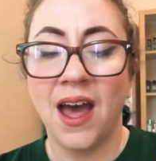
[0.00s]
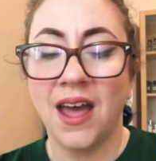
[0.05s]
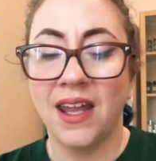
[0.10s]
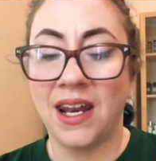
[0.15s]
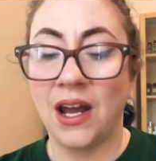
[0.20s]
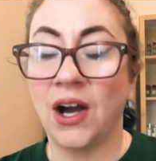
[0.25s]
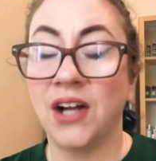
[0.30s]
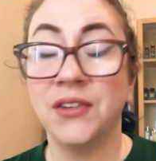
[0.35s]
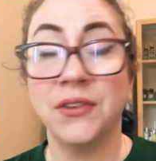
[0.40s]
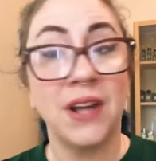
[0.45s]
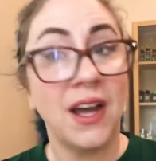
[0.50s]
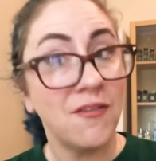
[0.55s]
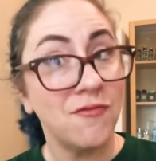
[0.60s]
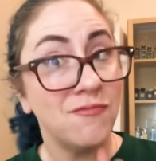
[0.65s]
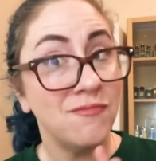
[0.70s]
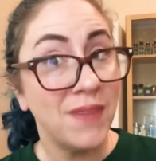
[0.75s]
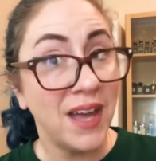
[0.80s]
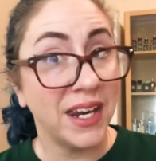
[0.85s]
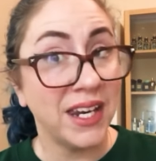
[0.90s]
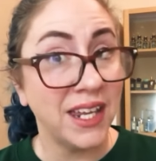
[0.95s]
Now I don't have
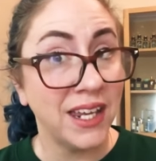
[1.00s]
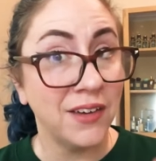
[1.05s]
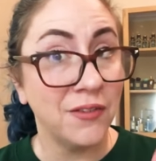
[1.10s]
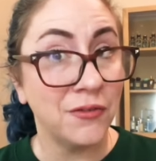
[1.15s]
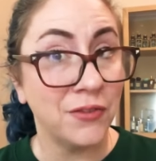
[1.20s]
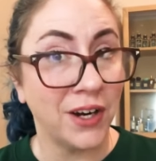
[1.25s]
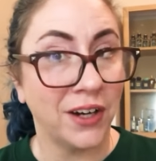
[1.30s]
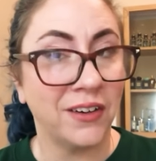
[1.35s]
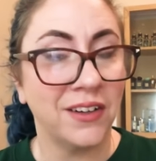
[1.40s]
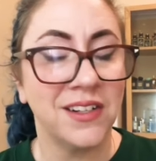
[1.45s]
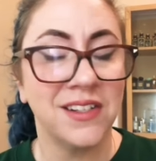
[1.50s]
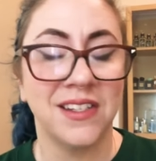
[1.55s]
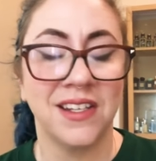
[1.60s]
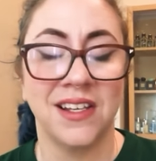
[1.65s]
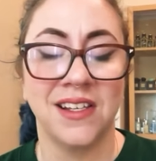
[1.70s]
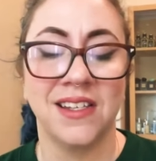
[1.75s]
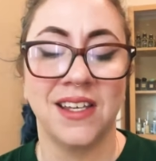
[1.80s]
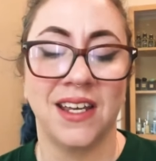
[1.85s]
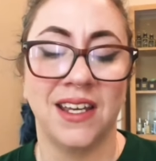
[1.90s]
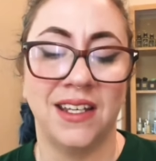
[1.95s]
many
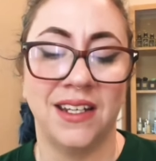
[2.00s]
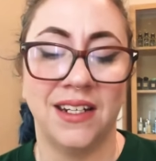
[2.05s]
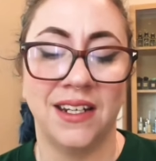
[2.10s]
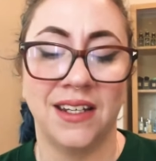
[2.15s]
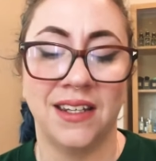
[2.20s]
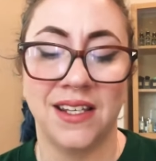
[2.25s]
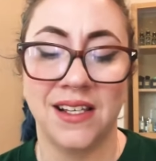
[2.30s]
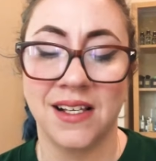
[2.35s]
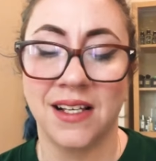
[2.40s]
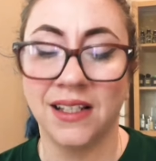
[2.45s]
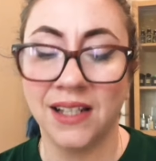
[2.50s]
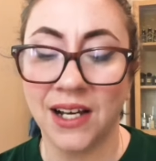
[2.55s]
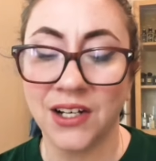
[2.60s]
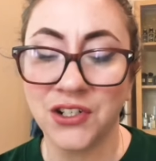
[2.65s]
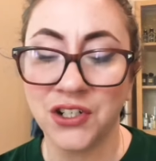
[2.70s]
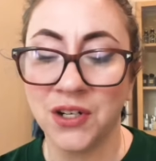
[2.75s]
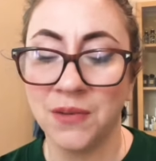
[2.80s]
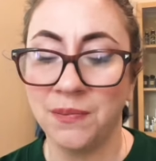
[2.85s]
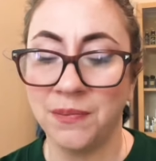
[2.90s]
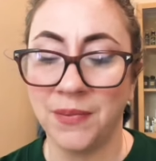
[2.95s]
fragrances in this
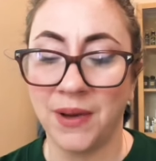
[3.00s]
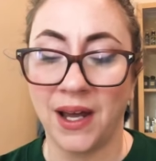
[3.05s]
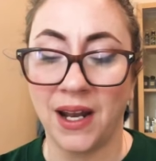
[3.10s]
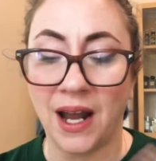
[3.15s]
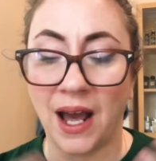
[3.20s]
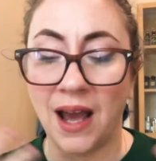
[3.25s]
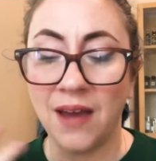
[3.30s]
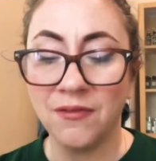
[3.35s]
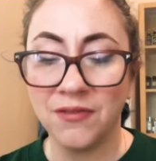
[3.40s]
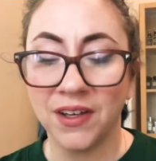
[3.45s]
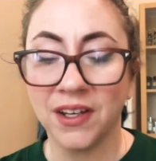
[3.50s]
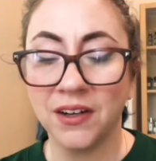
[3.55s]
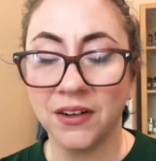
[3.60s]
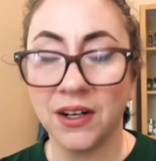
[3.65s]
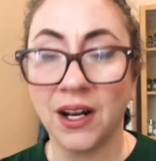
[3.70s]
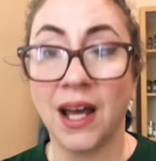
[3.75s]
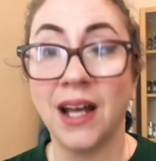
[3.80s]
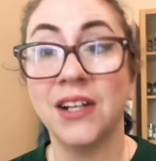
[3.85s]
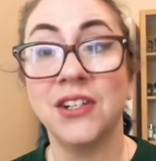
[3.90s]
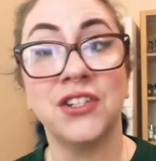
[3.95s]
collection, but I figured
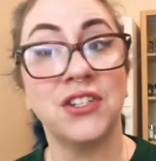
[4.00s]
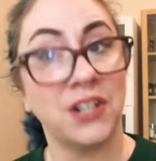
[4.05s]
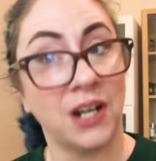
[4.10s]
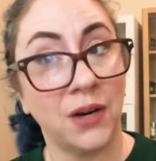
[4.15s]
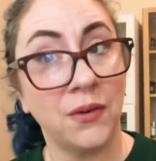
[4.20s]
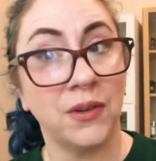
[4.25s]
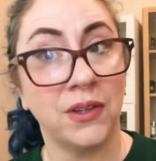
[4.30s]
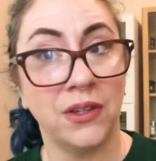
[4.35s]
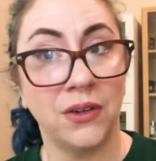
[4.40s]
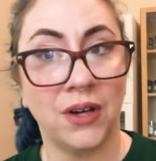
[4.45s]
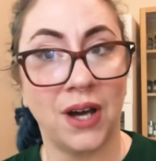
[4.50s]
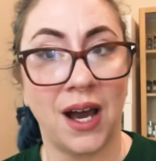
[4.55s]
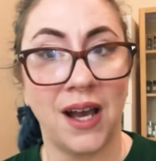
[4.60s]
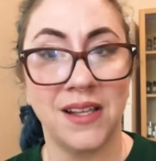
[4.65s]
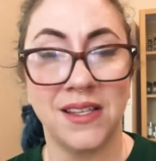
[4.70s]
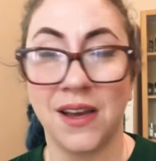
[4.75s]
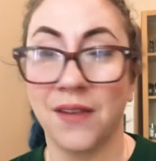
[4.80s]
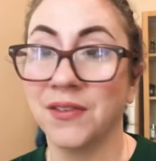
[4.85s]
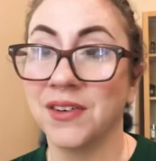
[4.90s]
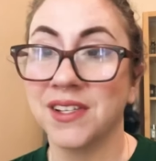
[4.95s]
I'd share with you
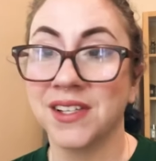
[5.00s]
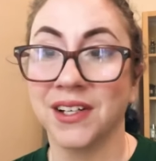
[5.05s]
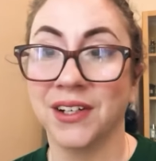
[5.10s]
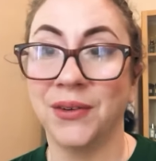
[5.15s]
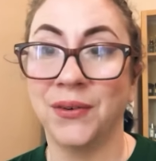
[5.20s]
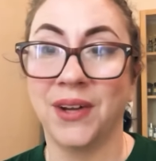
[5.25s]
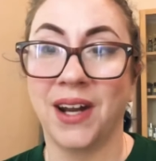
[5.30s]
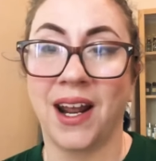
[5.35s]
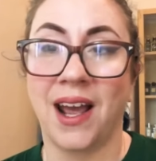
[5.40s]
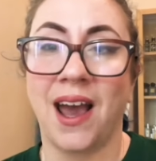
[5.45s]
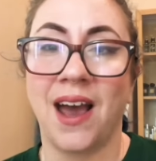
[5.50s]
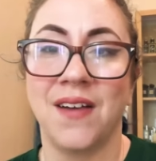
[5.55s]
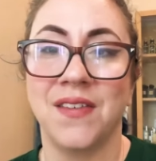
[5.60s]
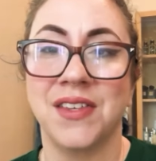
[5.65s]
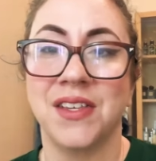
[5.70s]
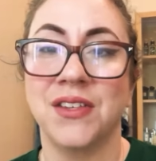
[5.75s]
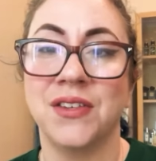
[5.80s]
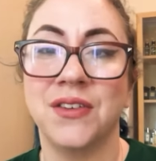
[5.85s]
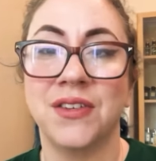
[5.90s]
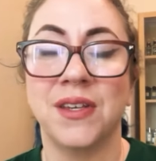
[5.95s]
guys every single one I have
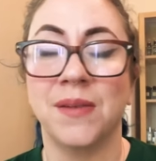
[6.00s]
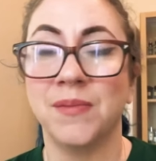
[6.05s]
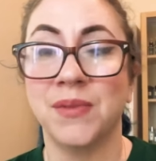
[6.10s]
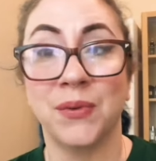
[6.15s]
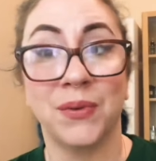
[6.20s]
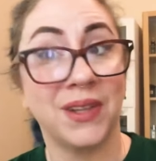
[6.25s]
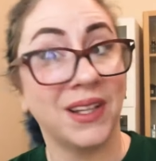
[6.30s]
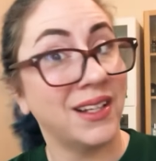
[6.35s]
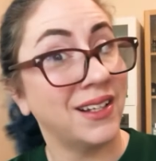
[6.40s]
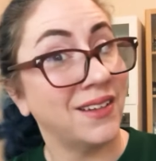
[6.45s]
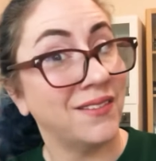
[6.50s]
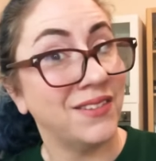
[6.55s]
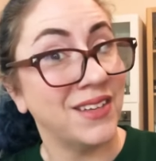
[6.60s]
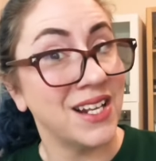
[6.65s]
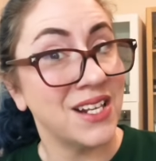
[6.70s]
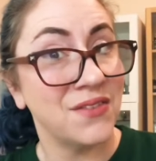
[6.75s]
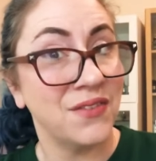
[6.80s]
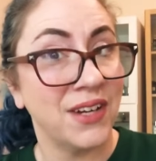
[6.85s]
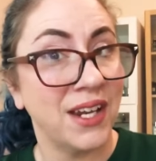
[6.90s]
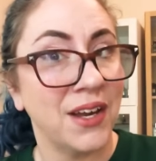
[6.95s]
since you seem to really love
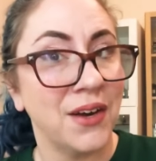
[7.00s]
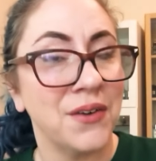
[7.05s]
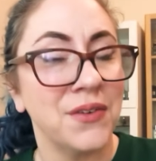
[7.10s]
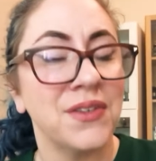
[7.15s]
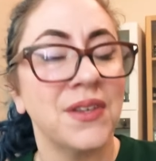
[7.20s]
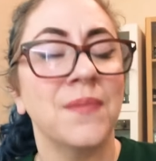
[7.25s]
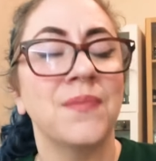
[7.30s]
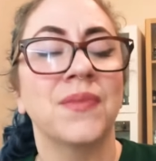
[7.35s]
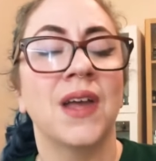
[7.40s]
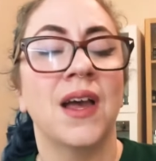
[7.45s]
these videos.